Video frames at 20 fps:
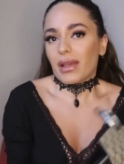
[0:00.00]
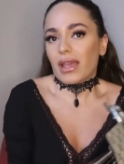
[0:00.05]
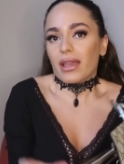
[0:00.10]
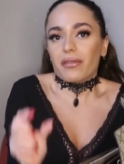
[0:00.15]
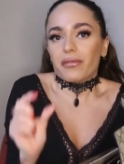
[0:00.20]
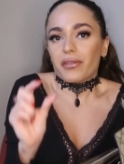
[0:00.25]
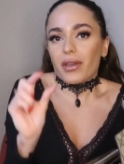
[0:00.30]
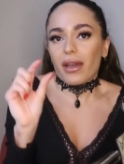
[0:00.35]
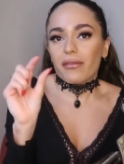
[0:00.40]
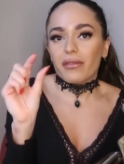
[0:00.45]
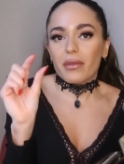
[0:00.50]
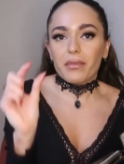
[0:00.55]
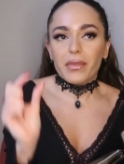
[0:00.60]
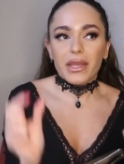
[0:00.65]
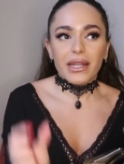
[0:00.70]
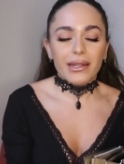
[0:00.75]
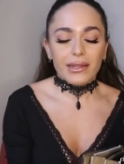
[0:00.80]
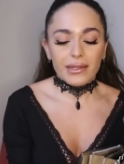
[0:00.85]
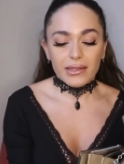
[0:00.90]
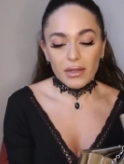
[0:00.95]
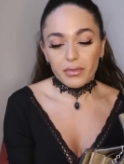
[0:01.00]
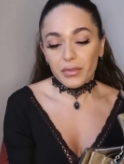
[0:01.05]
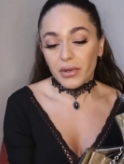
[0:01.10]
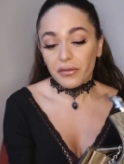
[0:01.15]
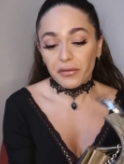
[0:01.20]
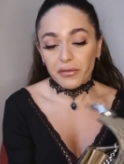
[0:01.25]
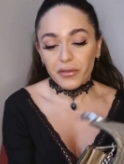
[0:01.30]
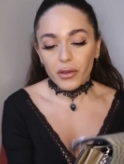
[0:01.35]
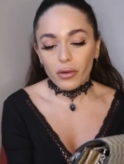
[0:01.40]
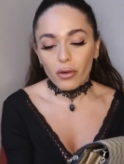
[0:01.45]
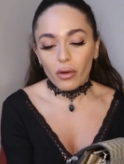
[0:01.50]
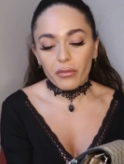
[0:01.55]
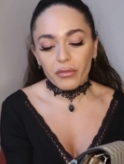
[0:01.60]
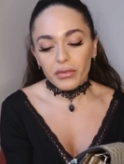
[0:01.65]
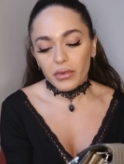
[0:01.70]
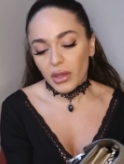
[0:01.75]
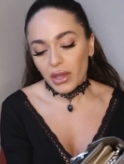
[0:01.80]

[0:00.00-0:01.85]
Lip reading: if you have a mini little perfume,